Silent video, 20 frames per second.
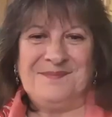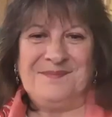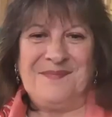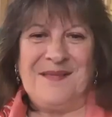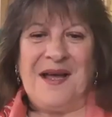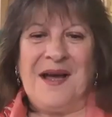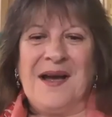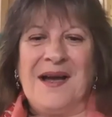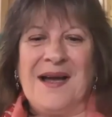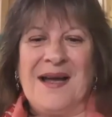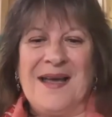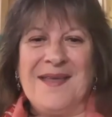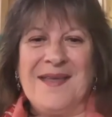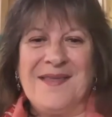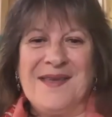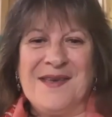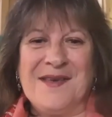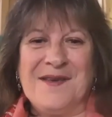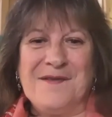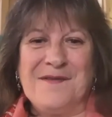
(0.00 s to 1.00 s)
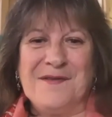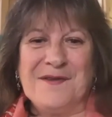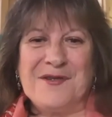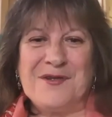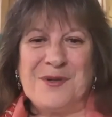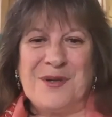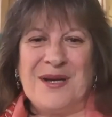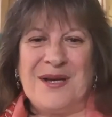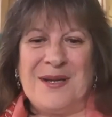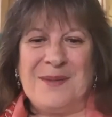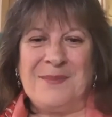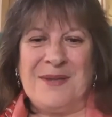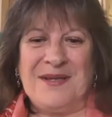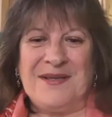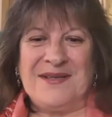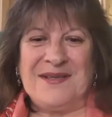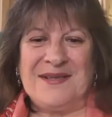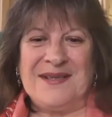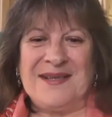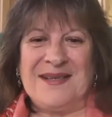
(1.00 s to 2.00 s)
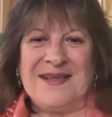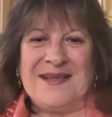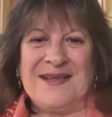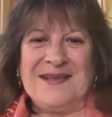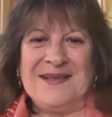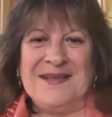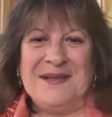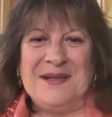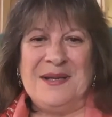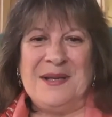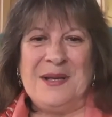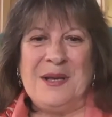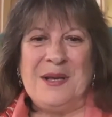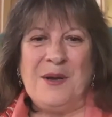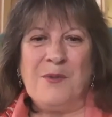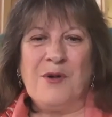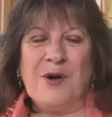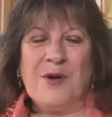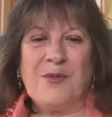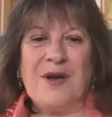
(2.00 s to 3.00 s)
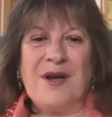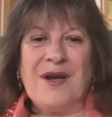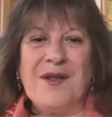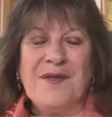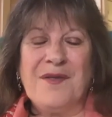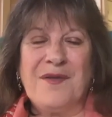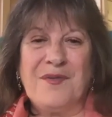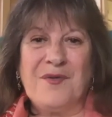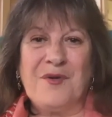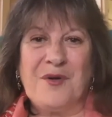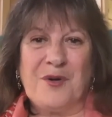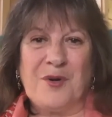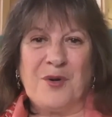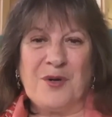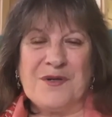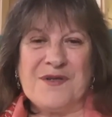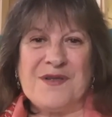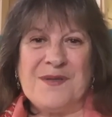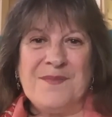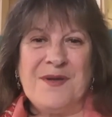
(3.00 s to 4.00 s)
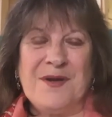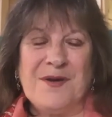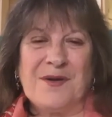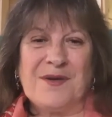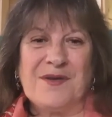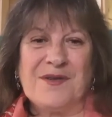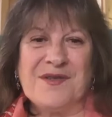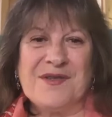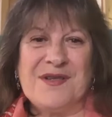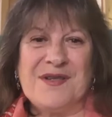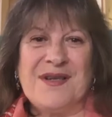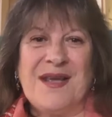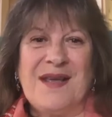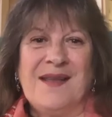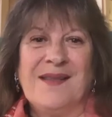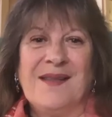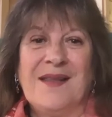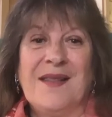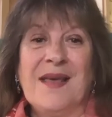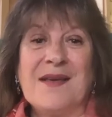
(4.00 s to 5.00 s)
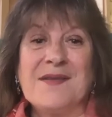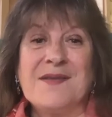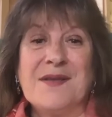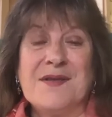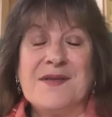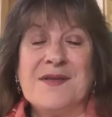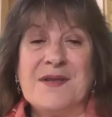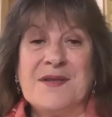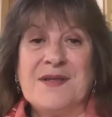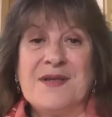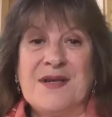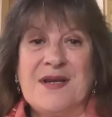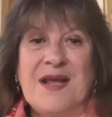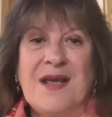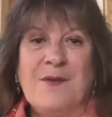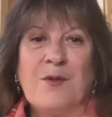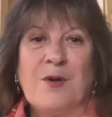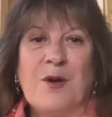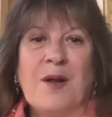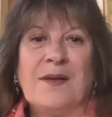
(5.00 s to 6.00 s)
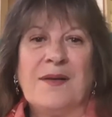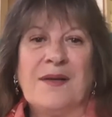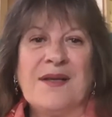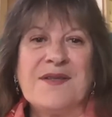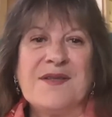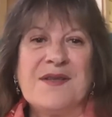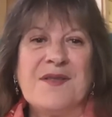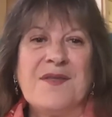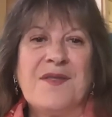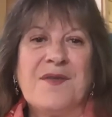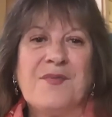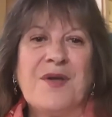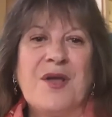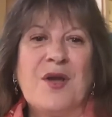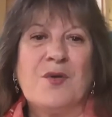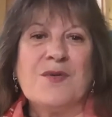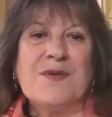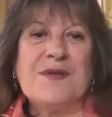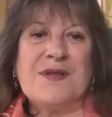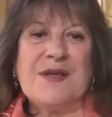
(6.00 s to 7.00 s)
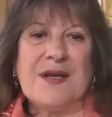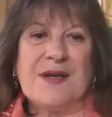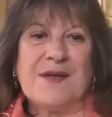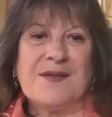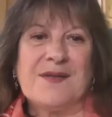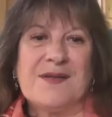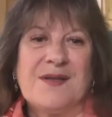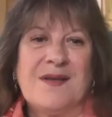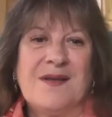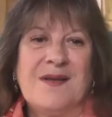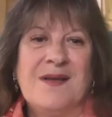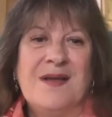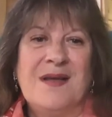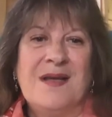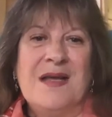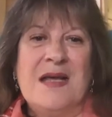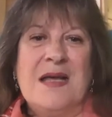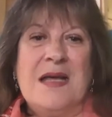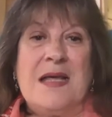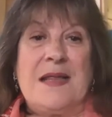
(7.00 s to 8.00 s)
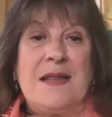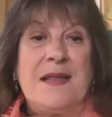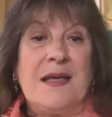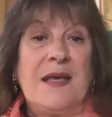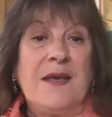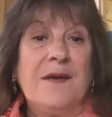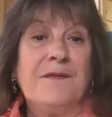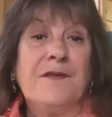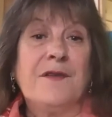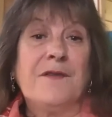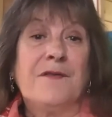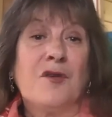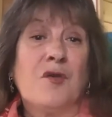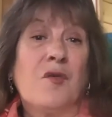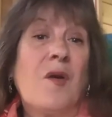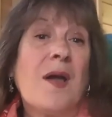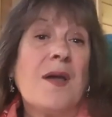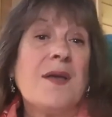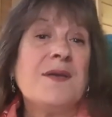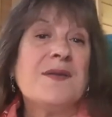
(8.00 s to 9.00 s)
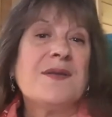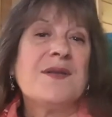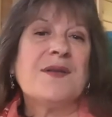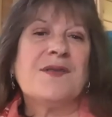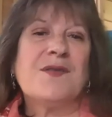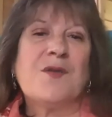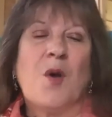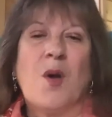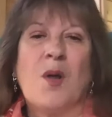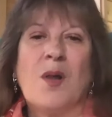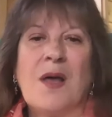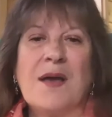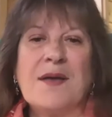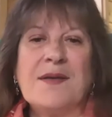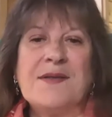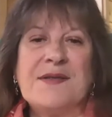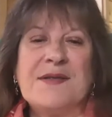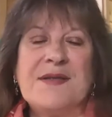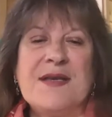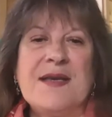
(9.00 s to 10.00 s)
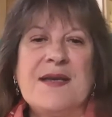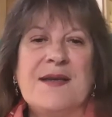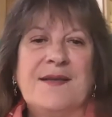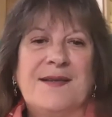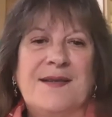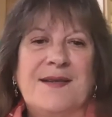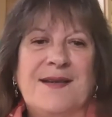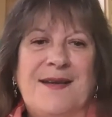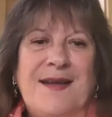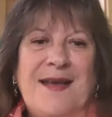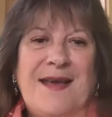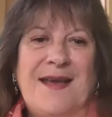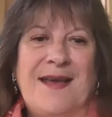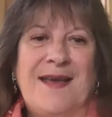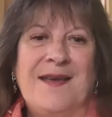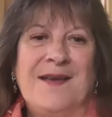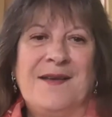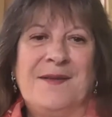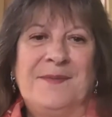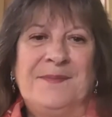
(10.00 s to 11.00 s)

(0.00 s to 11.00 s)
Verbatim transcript: Hi, thank you for joining me today. We're reading through A Course in Miracles, the daily lessons, and today we're on lesson 306. The gift of Christ is all I seek today.